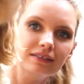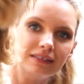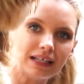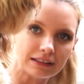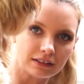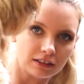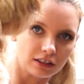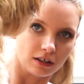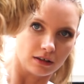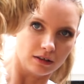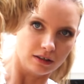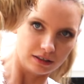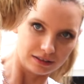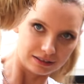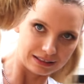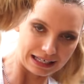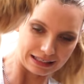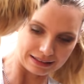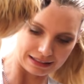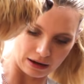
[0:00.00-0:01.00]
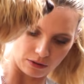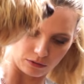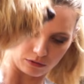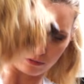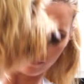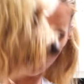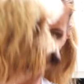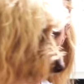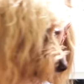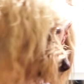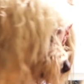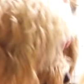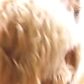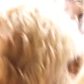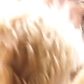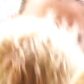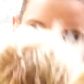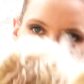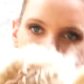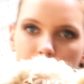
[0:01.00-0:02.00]
Dexter, get down,
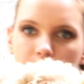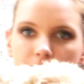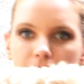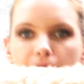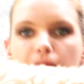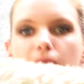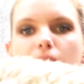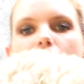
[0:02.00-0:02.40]
get down.